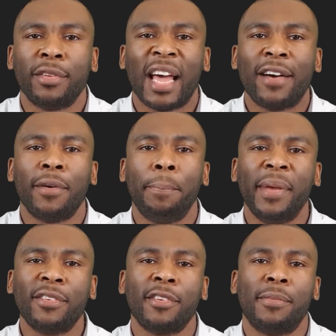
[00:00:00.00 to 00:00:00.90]
Have a
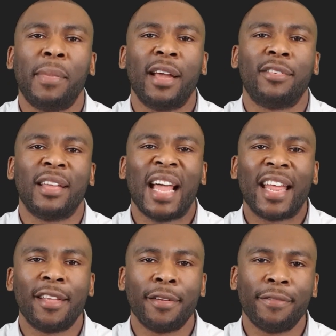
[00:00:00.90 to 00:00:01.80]
business mindset
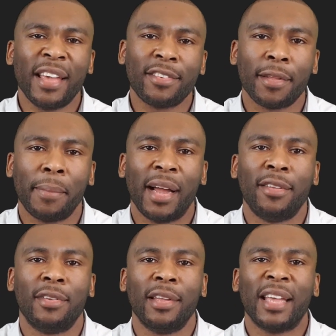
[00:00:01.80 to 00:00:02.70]
and an investor
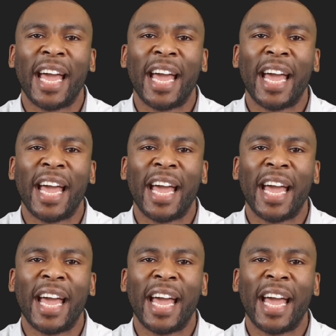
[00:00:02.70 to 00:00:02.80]
mindset,